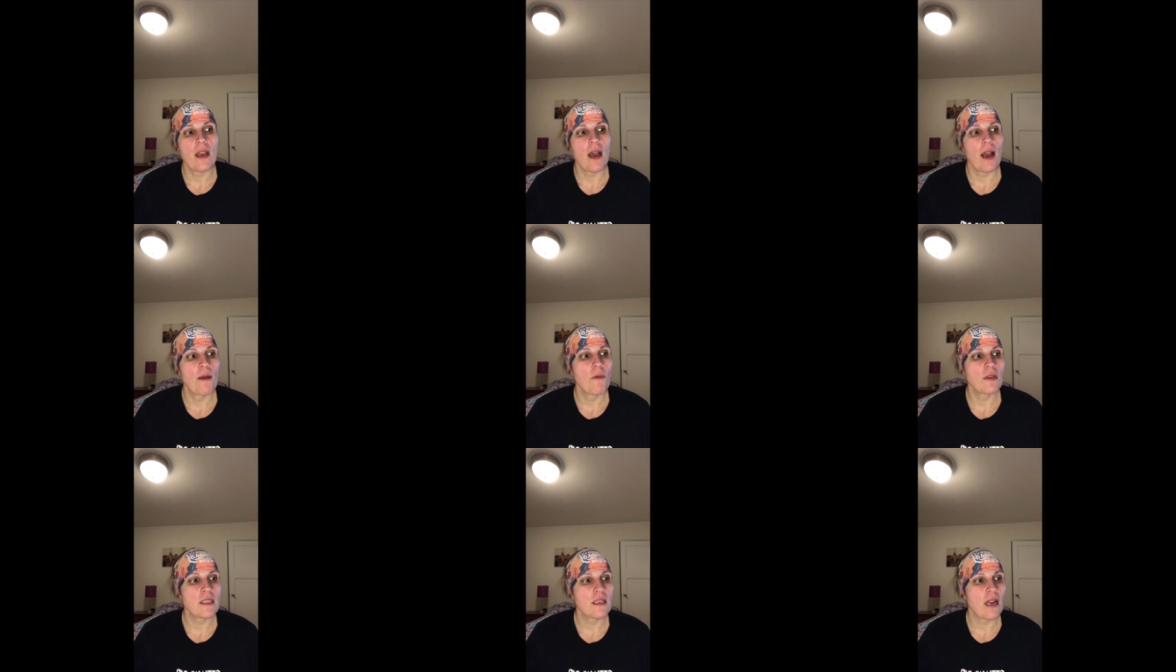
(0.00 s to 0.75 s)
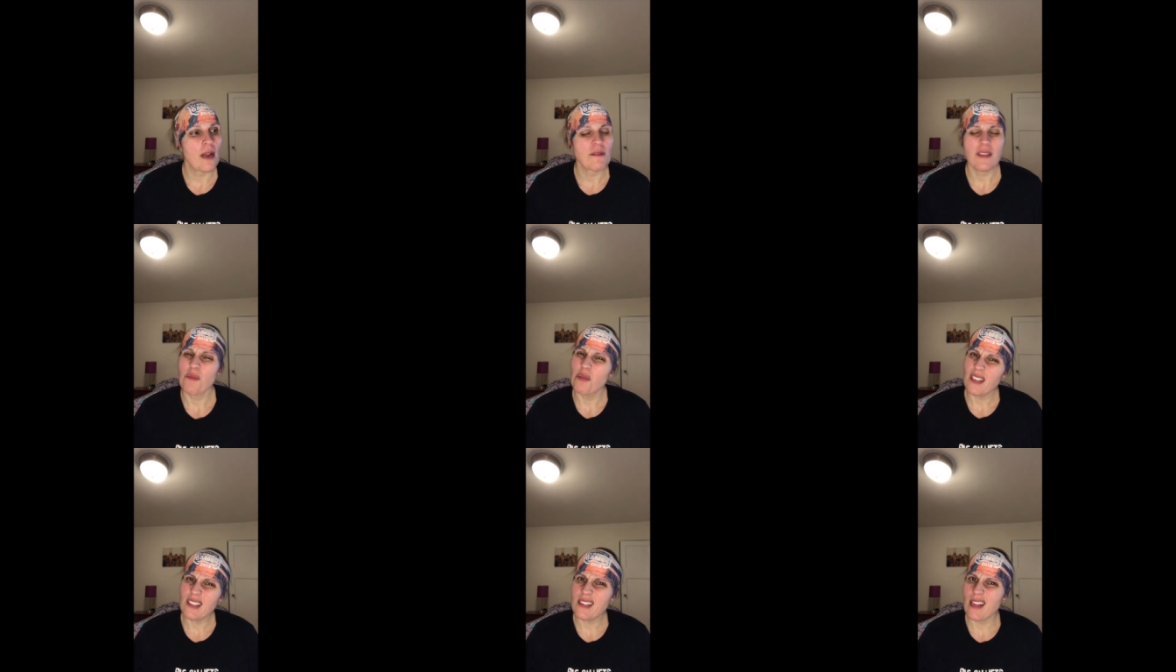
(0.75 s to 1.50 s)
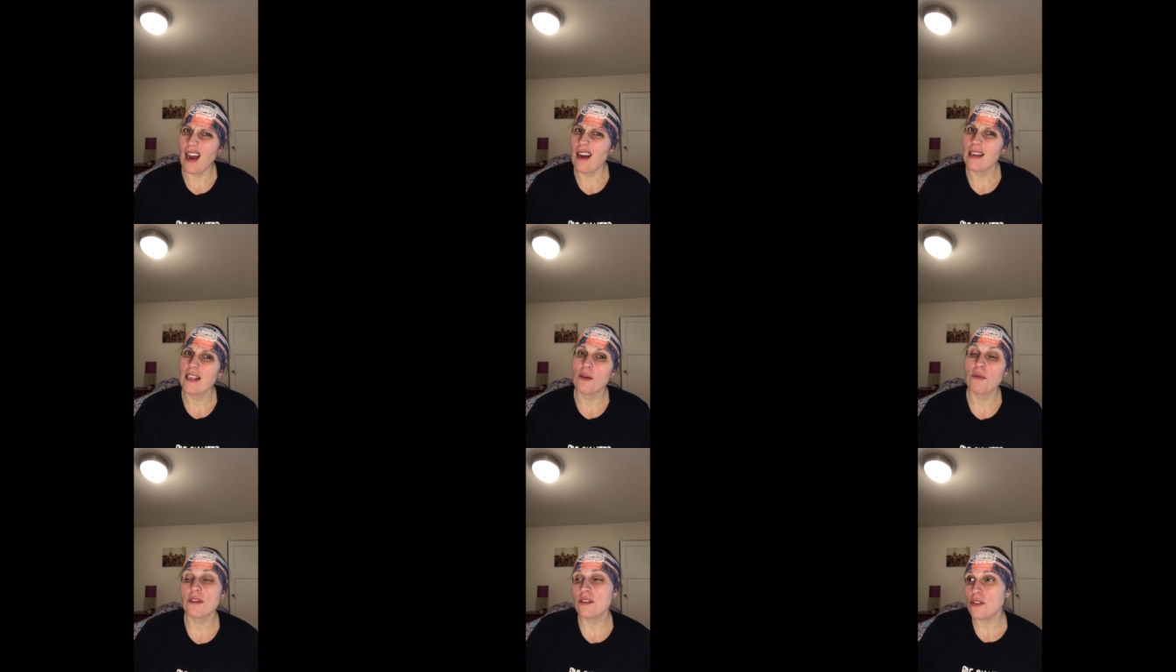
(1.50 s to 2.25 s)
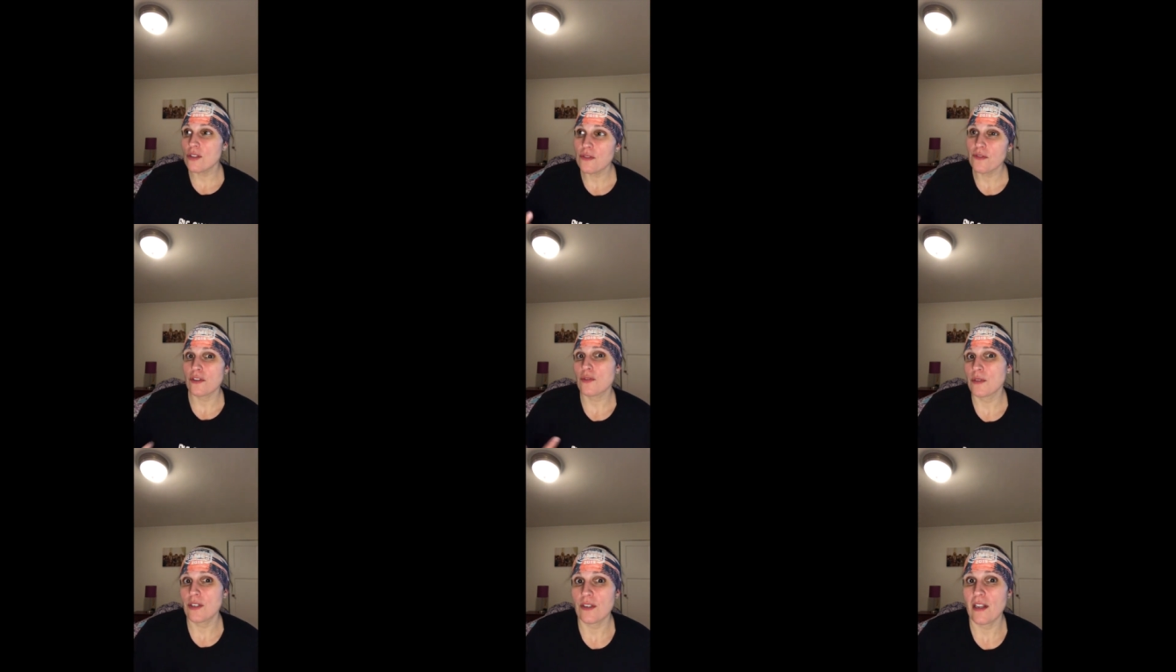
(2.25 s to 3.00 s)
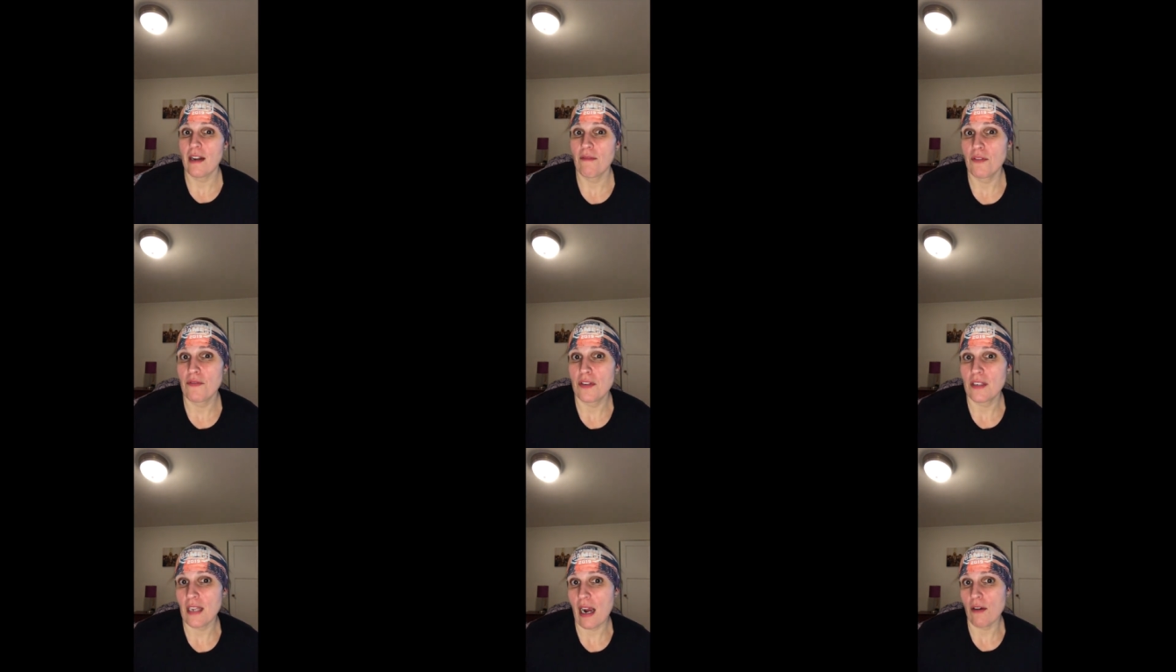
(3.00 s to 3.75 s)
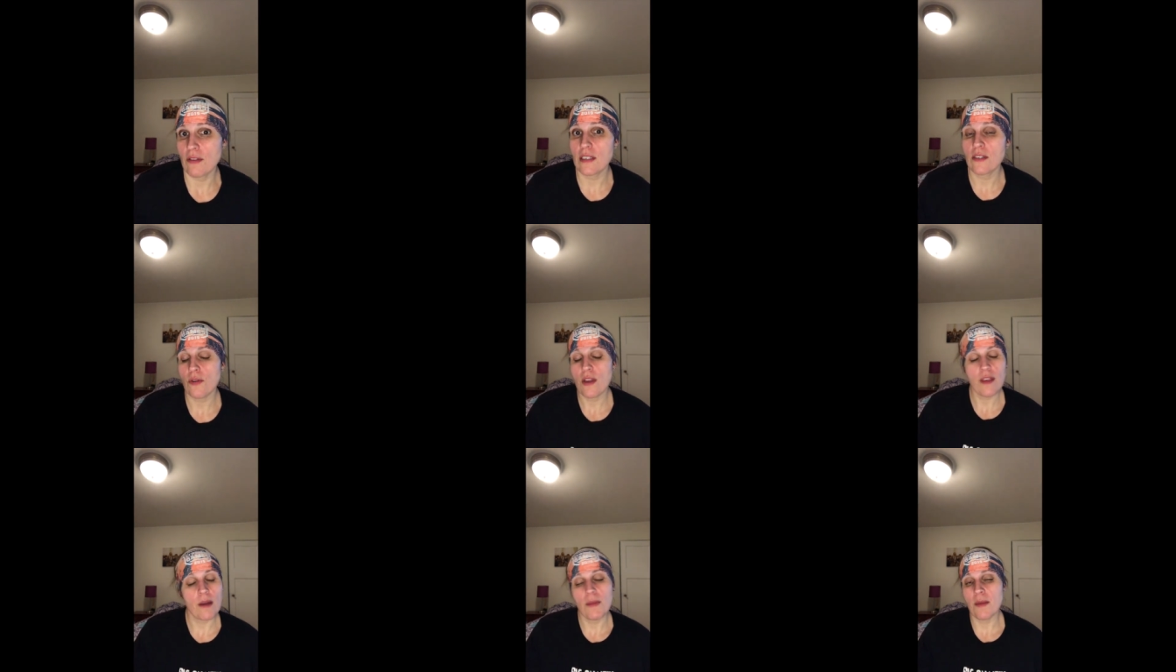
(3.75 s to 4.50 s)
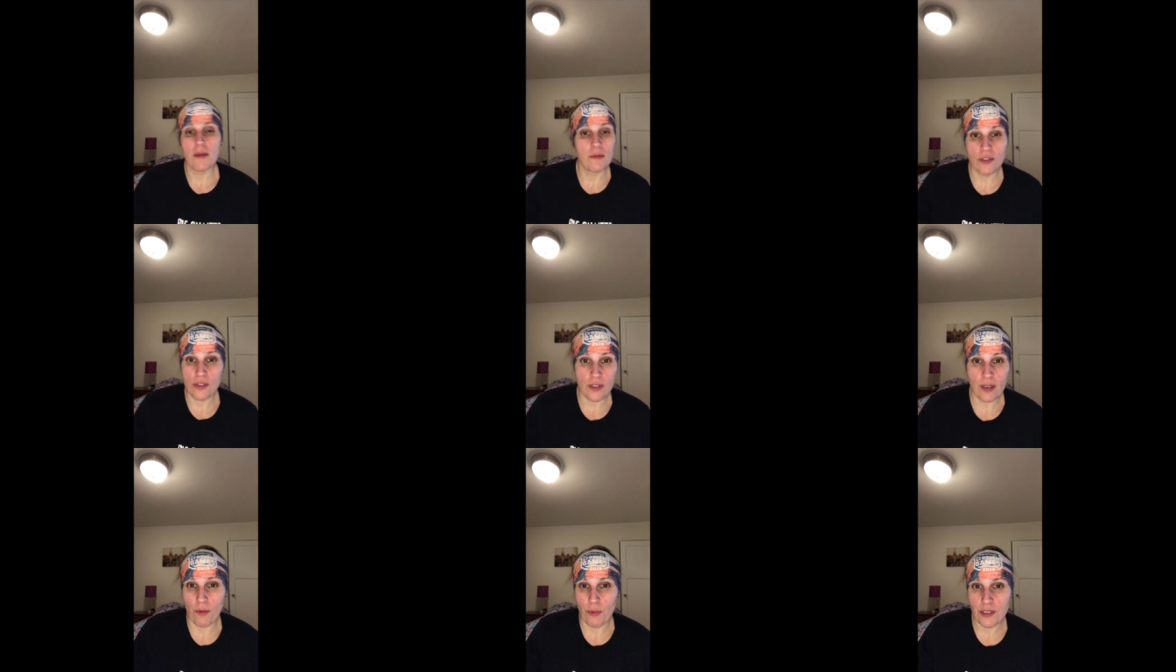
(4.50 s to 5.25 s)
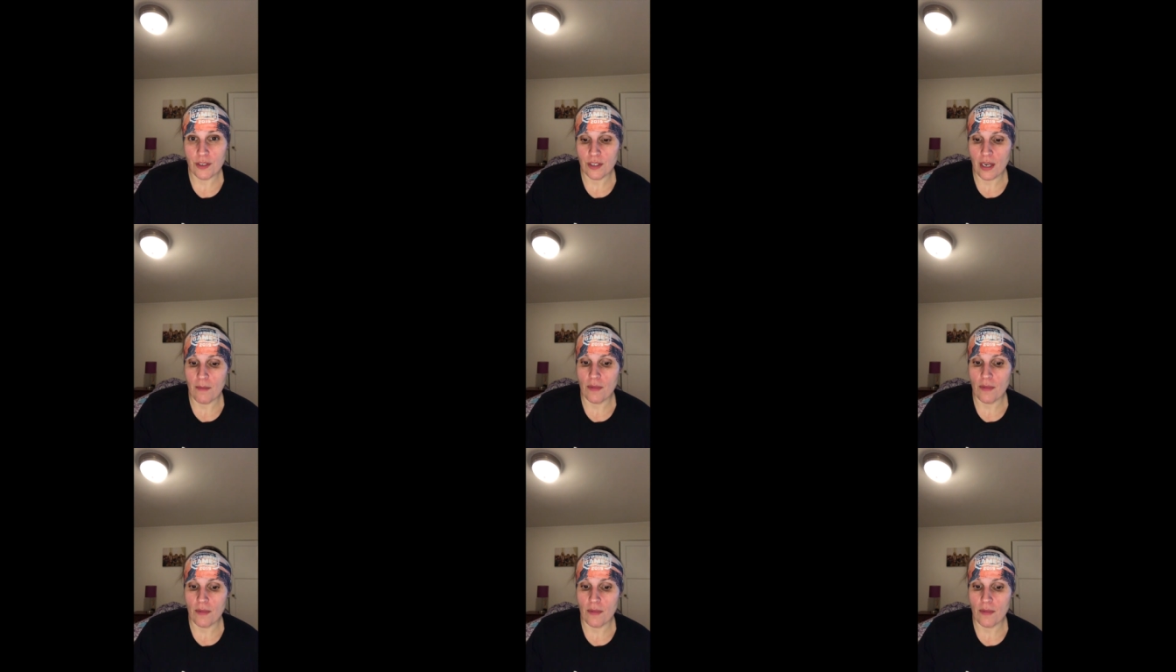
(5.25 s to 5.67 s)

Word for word: i wasn't i was like what is that you know well this is the first winter that i've lived in this house and so i thought maybe it was just like a wintertime